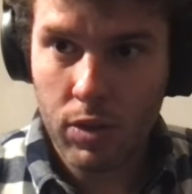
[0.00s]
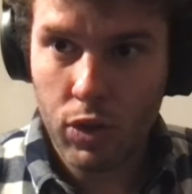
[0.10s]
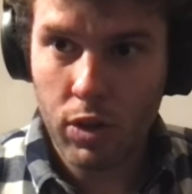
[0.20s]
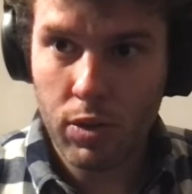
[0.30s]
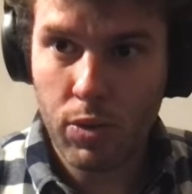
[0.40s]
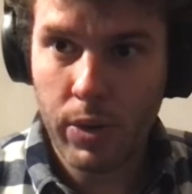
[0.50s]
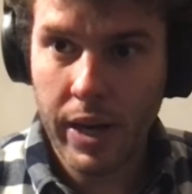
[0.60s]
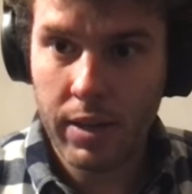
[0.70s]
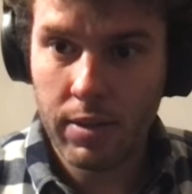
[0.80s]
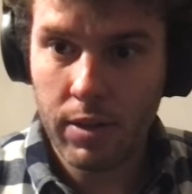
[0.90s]
Just
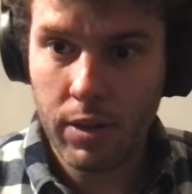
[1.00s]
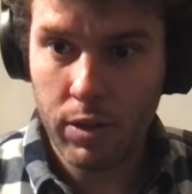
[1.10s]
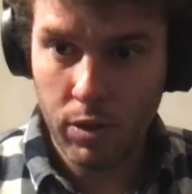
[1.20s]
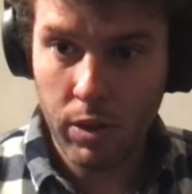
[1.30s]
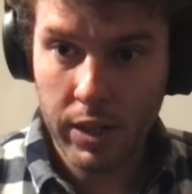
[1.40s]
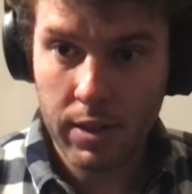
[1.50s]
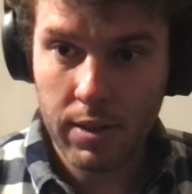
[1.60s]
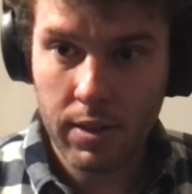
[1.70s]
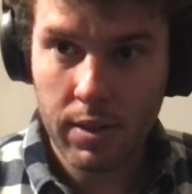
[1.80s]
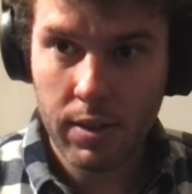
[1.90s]
create a new
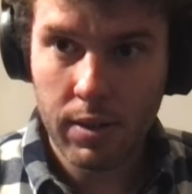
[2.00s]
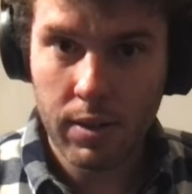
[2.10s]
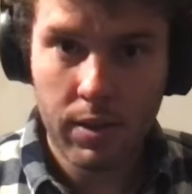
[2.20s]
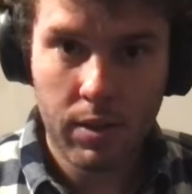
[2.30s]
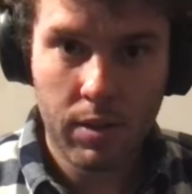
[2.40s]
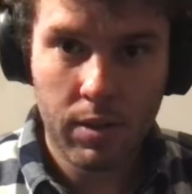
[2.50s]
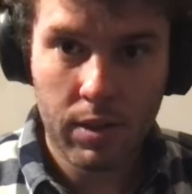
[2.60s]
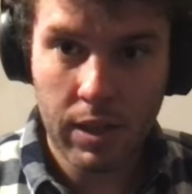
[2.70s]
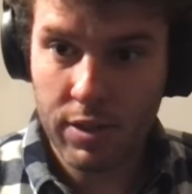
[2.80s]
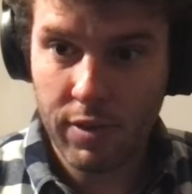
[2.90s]
list.
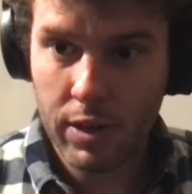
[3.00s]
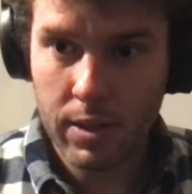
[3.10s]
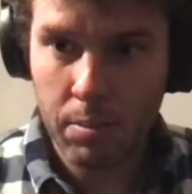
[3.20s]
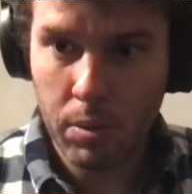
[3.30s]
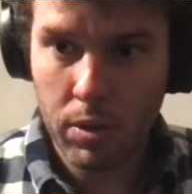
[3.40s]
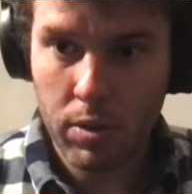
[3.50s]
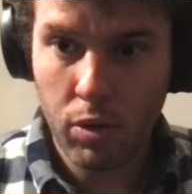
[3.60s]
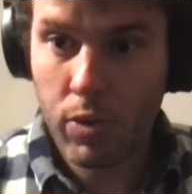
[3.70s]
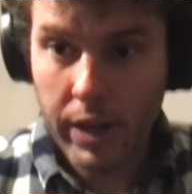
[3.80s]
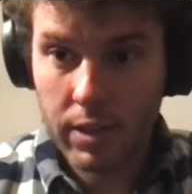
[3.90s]
That's very simple.
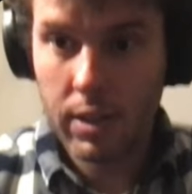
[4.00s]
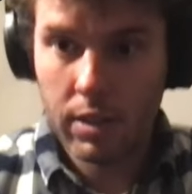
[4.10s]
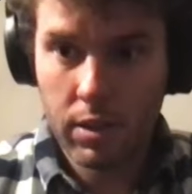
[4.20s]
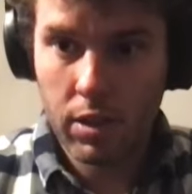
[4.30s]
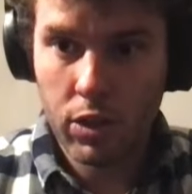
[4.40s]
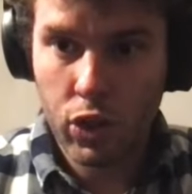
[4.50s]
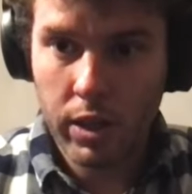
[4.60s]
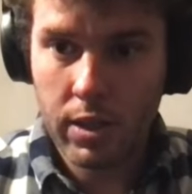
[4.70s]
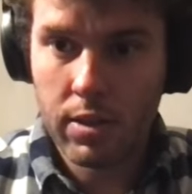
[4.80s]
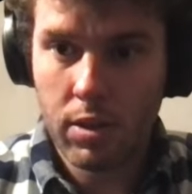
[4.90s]
So ReactIn in a
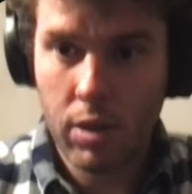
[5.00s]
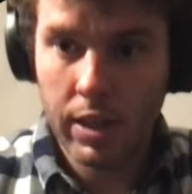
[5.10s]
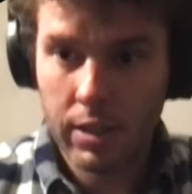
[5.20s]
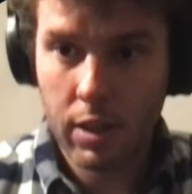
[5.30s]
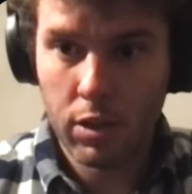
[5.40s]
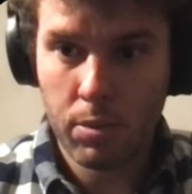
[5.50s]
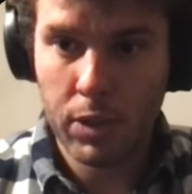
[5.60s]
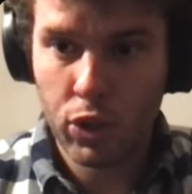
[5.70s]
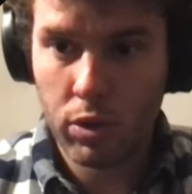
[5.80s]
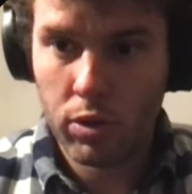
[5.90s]
nutshell, it's a LinkedIn
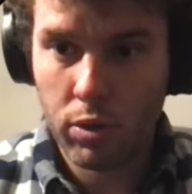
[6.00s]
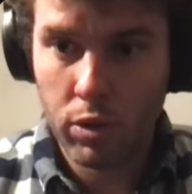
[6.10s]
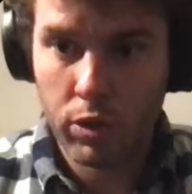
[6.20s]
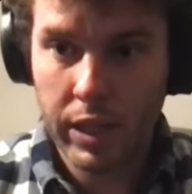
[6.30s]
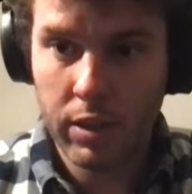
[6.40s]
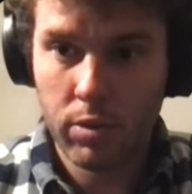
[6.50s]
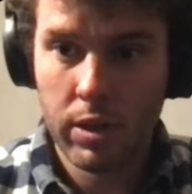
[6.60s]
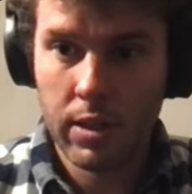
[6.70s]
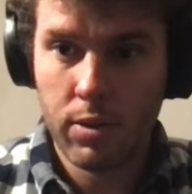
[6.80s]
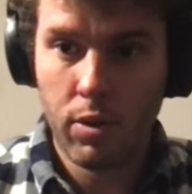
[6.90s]
automation tool. You can do
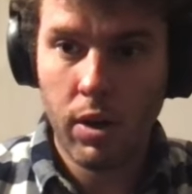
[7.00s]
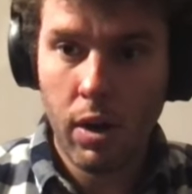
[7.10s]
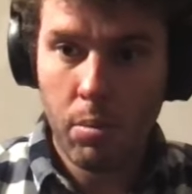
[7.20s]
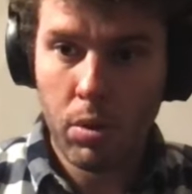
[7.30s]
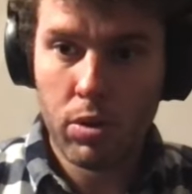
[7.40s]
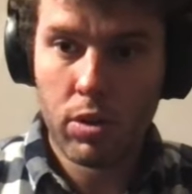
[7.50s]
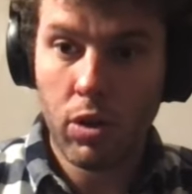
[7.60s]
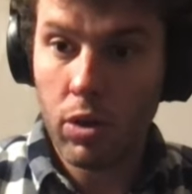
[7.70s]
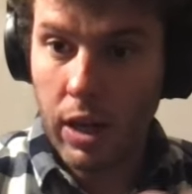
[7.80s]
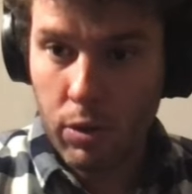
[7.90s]
either both
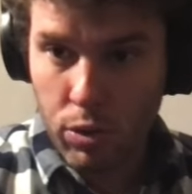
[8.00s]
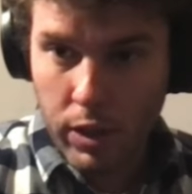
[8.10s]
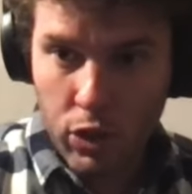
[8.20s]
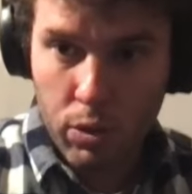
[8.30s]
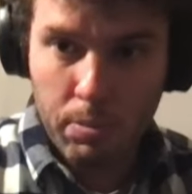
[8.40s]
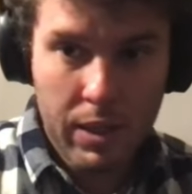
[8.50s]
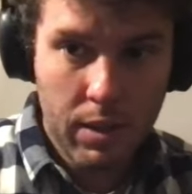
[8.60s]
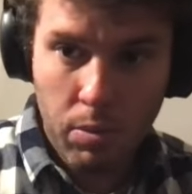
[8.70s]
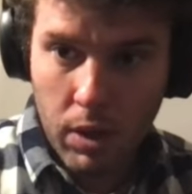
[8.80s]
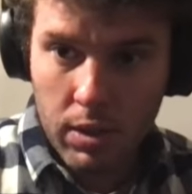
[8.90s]
cold outreach,
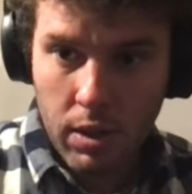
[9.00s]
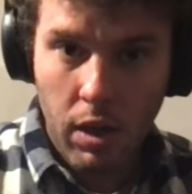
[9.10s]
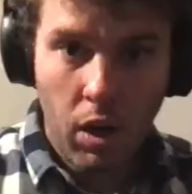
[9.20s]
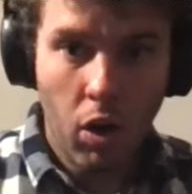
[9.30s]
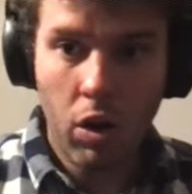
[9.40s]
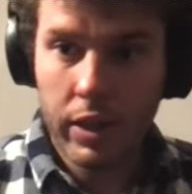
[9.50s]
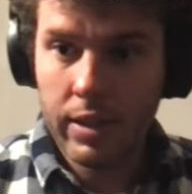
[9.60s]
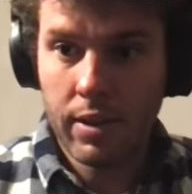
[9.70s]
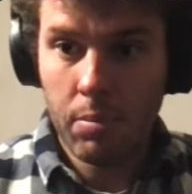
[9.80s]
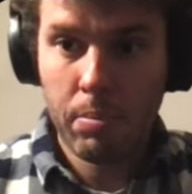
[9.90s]
basic one, or
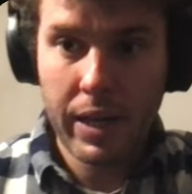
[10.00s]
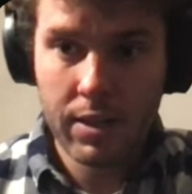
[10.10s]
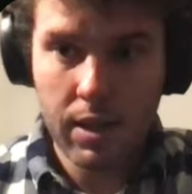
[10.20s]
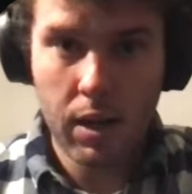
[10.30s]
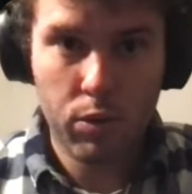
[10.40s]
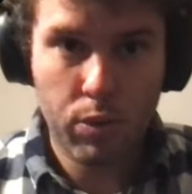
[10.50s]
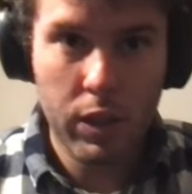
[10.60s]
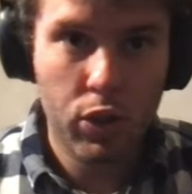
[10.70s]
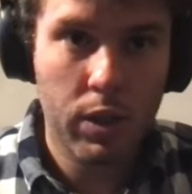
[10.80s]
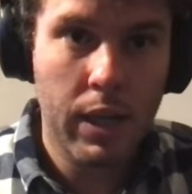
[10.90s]
intent-based
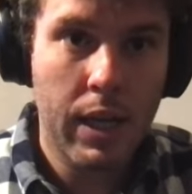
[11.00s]
outreach.